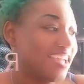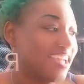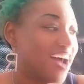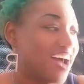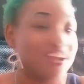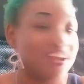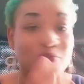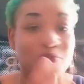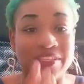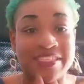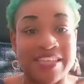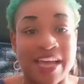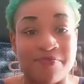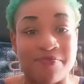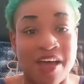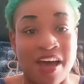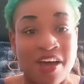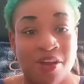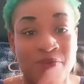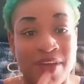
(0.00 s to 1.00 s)
Y'all know we
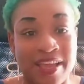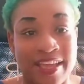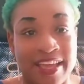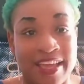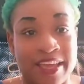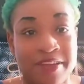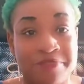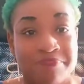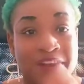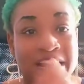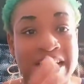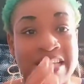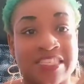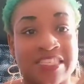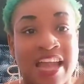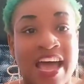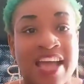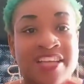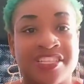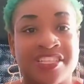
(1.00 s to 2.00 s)
tap all the way in.
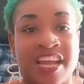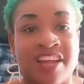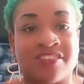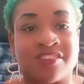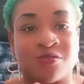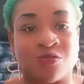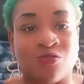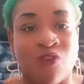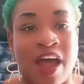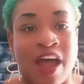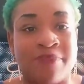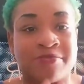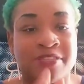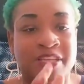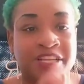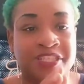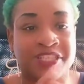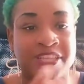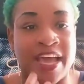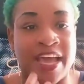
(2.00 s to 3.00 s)
Please like, share, subscribe
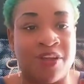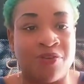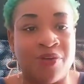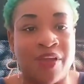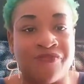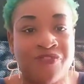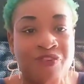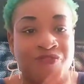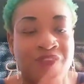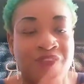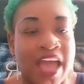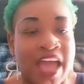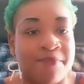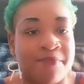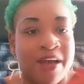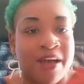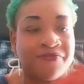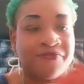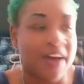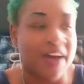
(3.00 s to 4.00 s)
to the channel if you
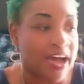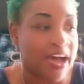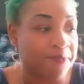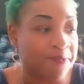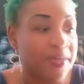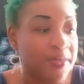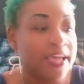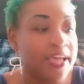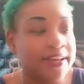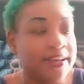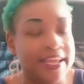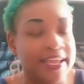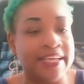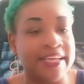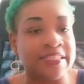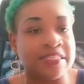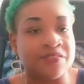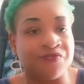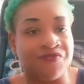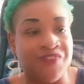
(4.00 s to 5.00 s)
like my vibe.
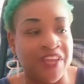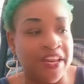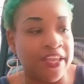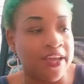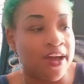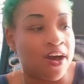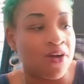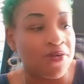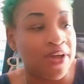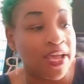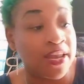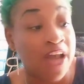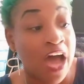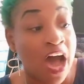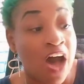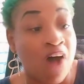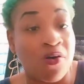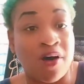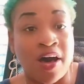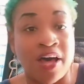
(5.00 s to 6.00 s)
This video and
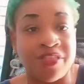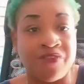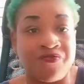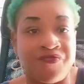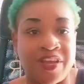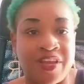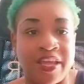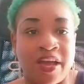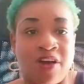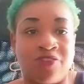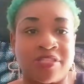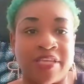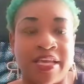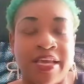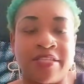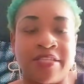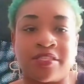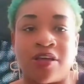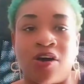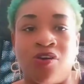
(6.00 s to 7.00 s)
all other videos
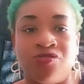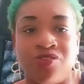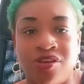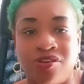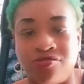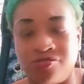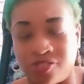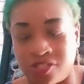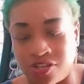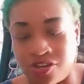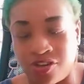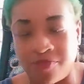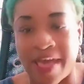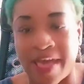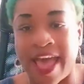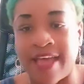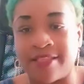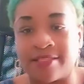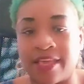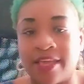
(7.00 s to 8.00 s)
is on YouTube
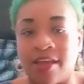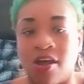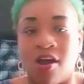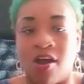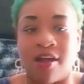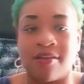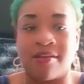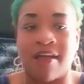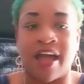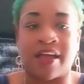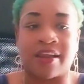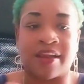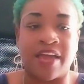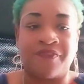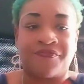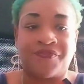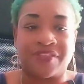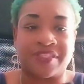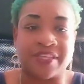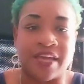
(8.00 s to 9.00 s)
at The Hard Knock
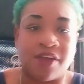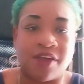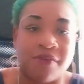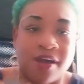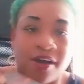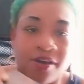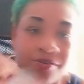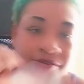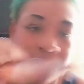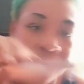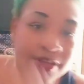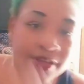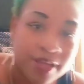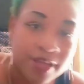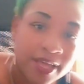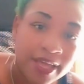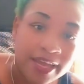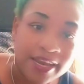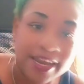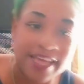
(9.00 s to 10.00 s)
Life for Tarot.
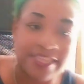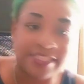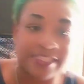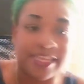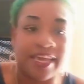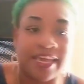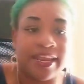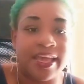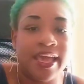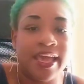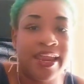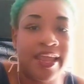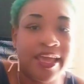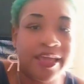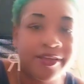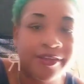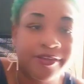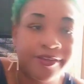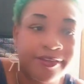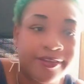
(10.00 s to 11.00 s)
Let's get
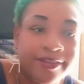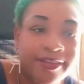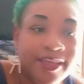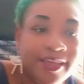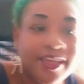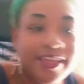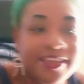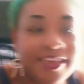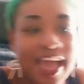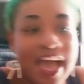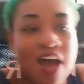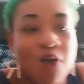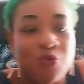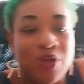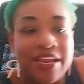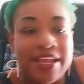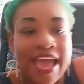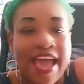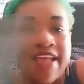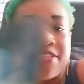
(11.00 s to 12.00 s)
in it. Yeah,
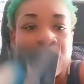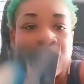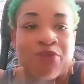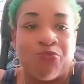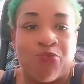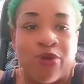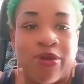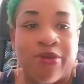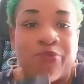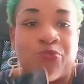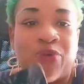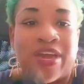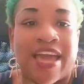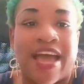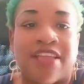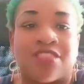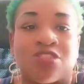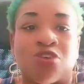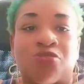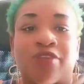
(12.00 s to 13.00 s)
we got we, we we
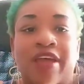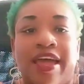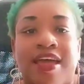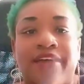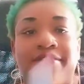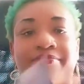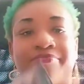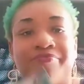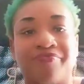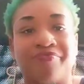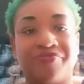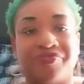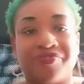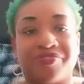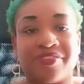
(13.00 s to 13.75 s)
got through that.